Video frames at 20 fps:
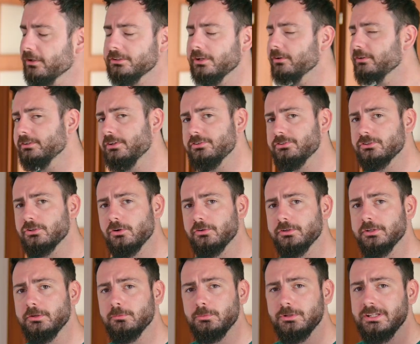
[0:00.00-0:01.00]
Further in the
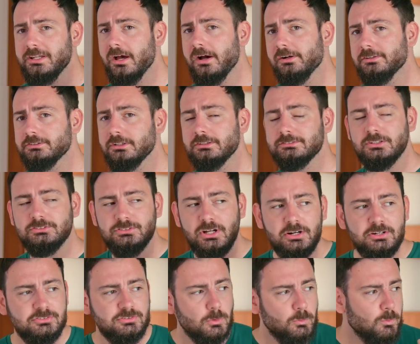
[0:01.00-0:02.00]
story, we learn that
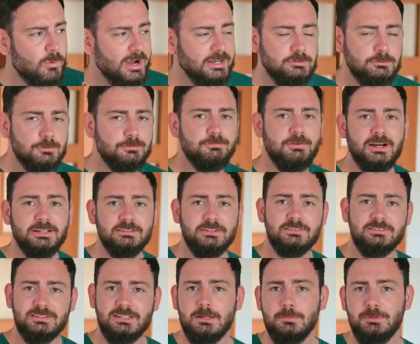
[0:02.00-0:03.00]
there is a way to fight
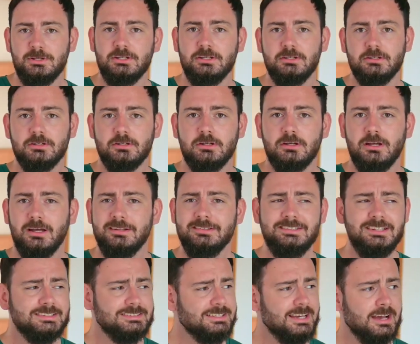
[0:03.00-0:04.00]
the Skibidi.
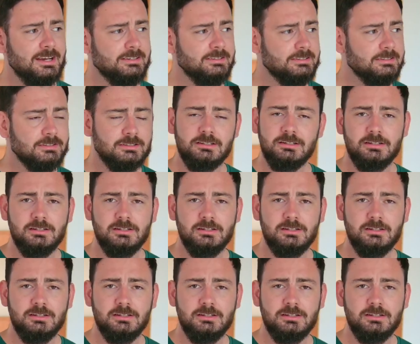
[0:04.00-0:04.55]
And the attack